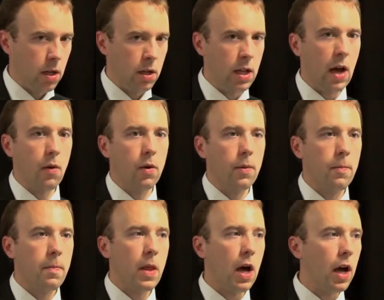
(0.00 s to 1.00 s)
Now,
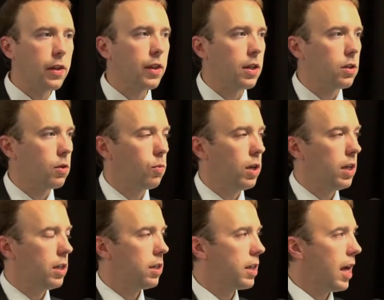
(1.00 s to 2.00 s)
I think that
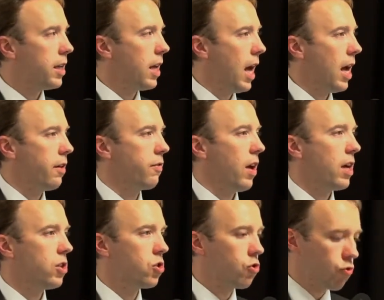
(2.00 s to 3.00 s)
we then have a
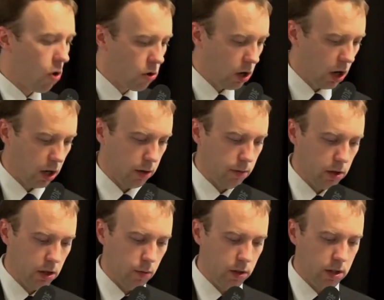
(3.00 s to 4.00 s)
strong argument
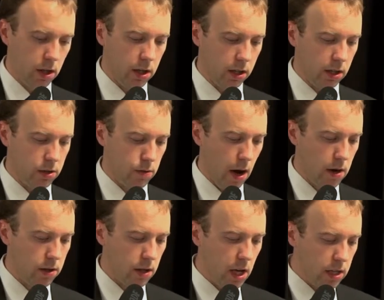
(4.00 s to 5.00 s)
that we're turning this around.
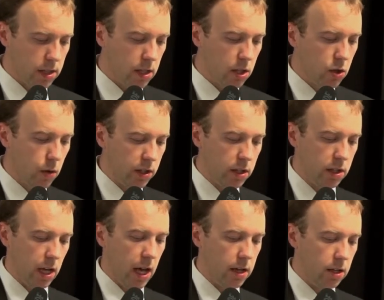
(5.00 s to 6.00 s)
Since
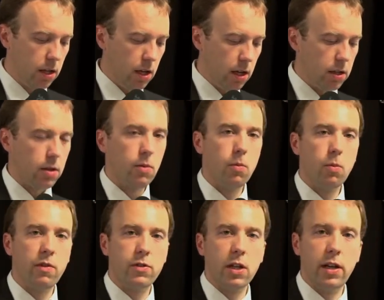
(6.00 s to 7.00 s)
2010,
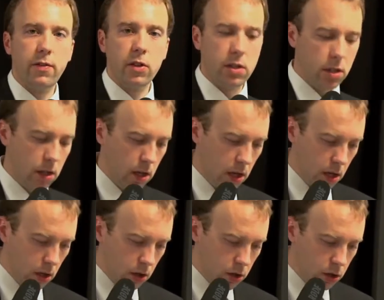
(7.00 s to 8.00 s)
we've delivered
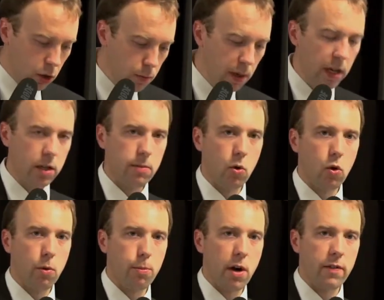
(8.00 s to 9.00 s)
2 million
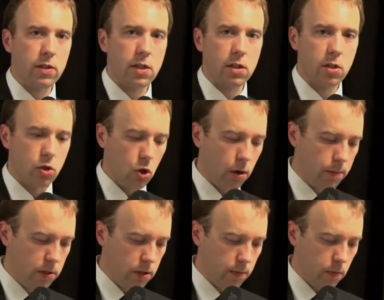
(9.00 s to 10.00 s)
more private sector
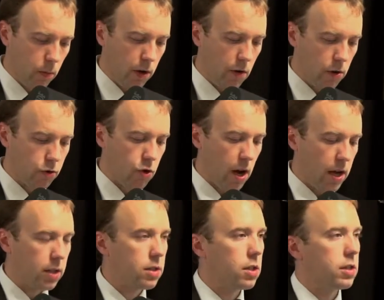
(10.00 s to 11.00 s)
jobs. We're on
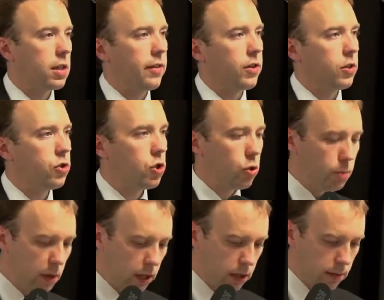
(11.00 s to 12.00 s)
track to deliver 2
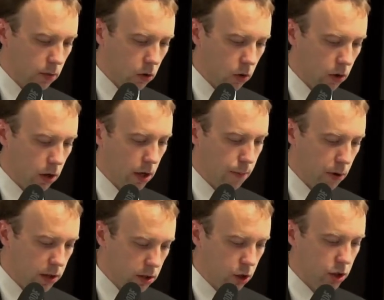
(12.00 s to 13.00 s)
million more
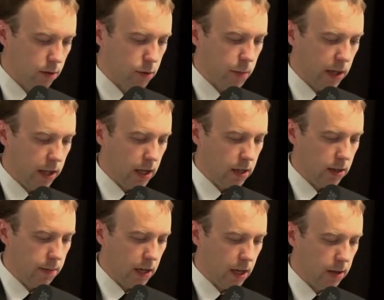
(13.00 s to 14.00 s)
apprenticeships by the end of the
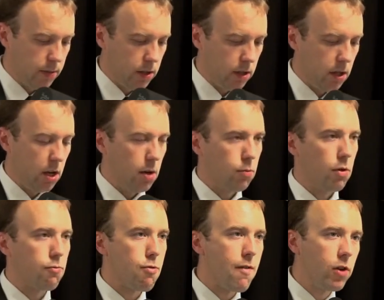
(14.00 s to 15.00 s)
parliament. We're
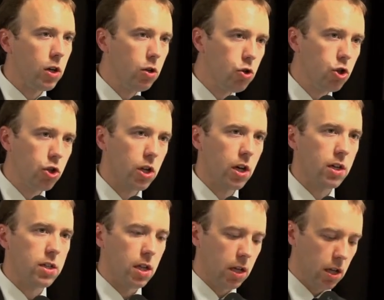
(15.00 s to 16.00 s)

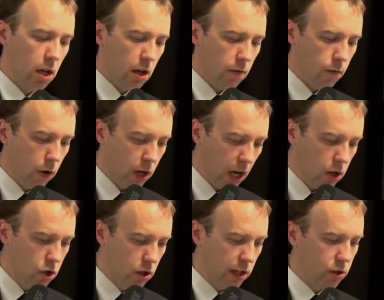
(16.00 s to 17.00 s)
revolutionizing
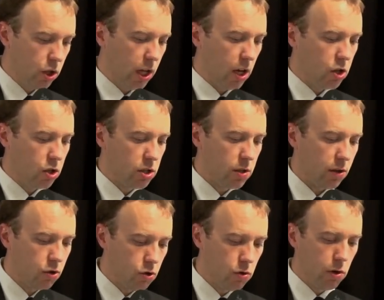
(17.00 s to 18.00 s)
vocational education so
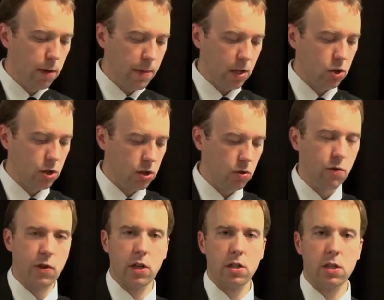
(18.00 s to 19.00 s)
it truly matches
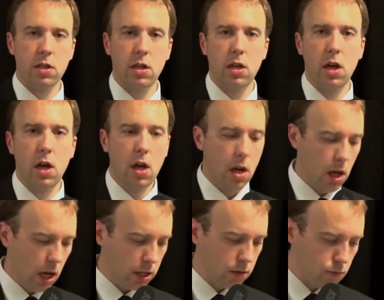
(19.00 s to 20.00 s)
university
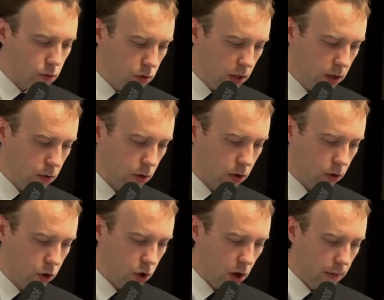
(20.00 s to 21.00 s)
as a route into a
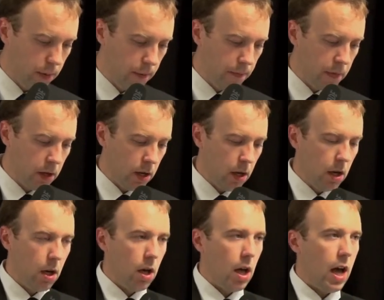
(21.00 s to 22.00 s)
good job.
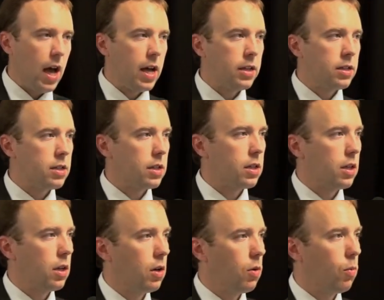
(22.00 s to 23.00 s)
And
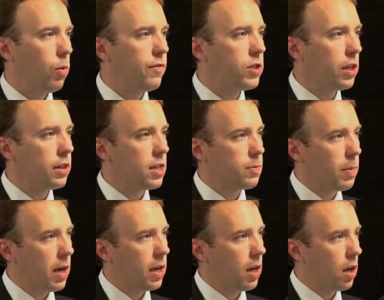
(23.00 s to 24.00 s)
we've done this
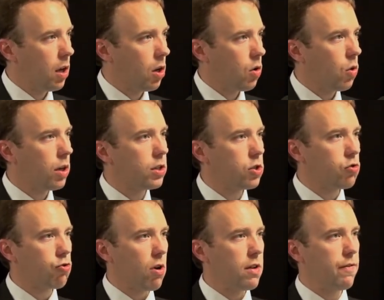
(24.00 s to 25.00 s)
by quite
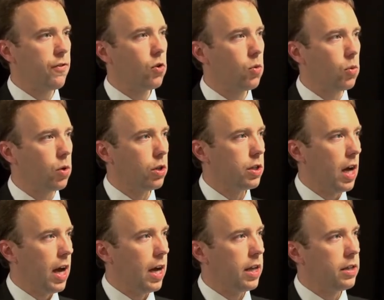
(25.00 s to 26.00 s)
straightforward
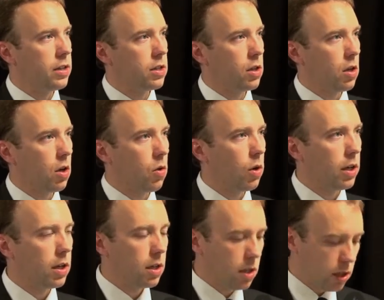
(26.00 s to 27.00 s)
and quite
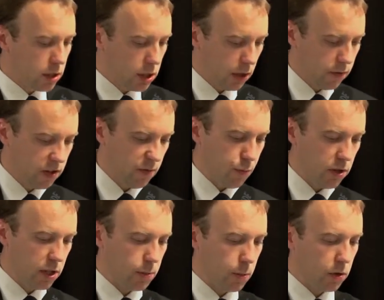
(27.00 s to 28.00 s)
conservative
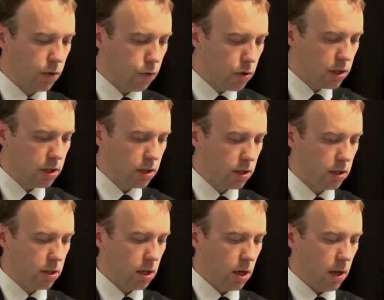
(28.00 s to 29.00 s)
principles. For instance,